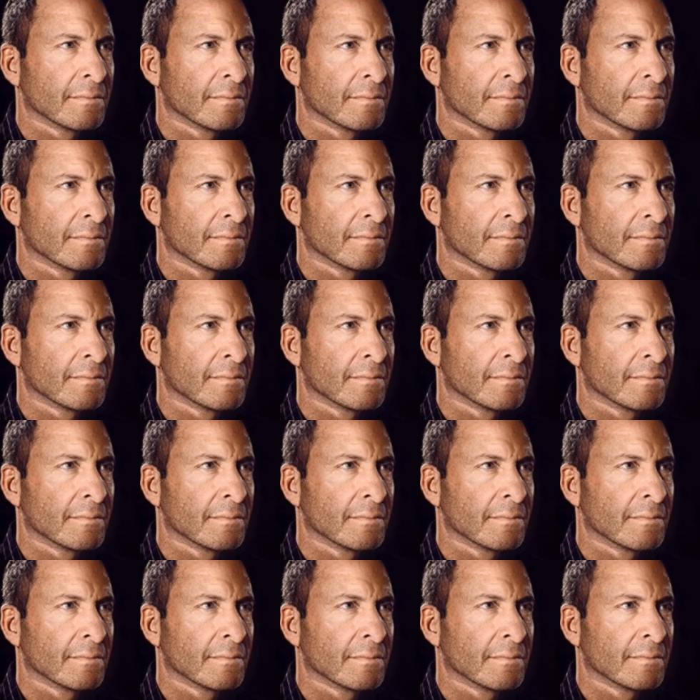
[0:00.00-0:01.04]

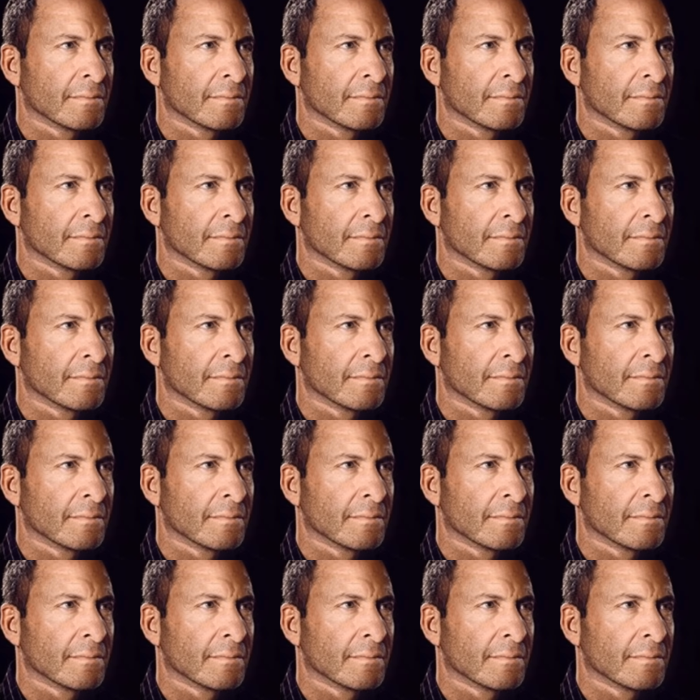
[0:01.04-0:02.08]

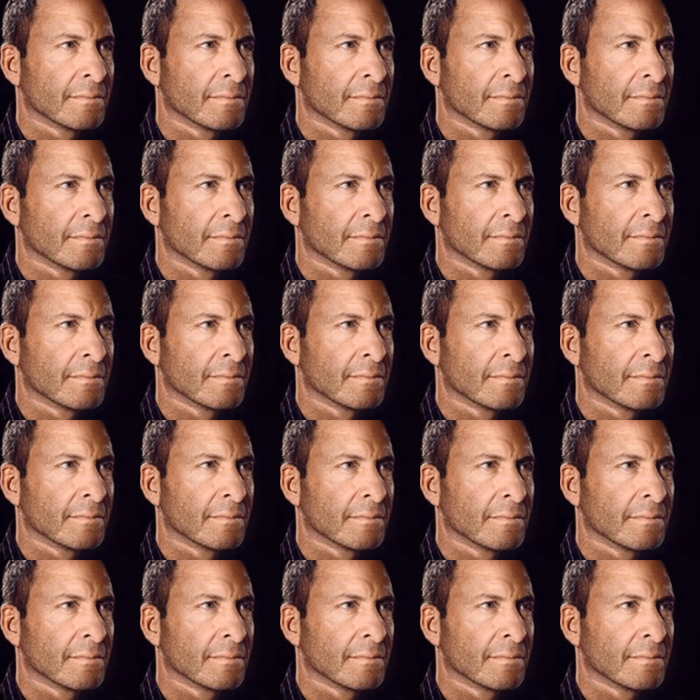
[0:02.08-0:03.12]

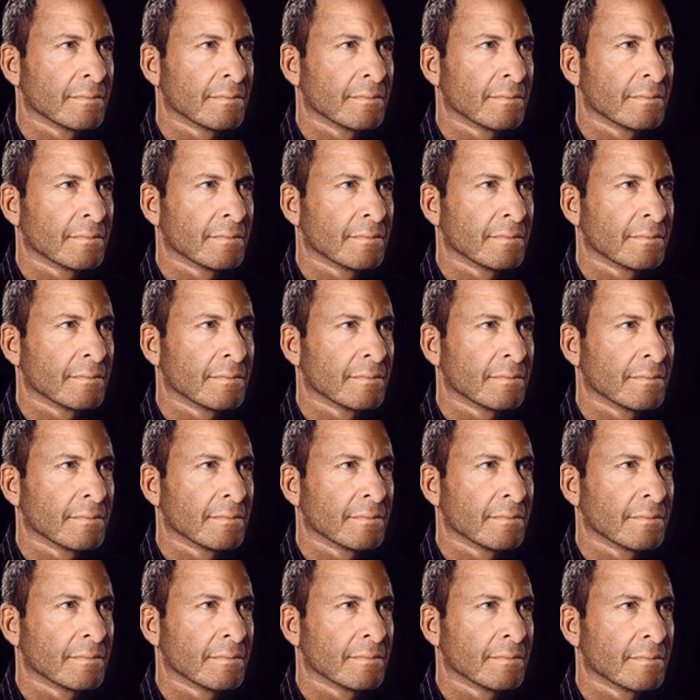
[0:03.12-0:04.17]

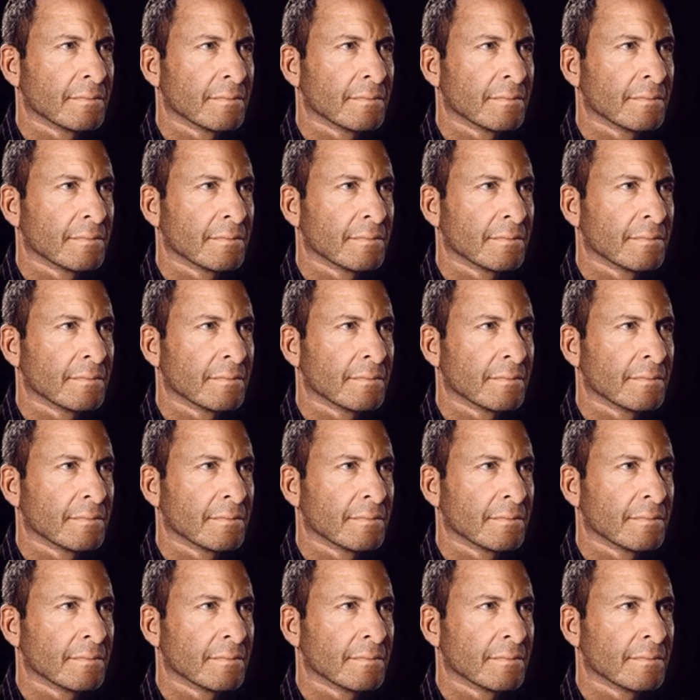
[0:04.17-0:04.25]
(no one is talking)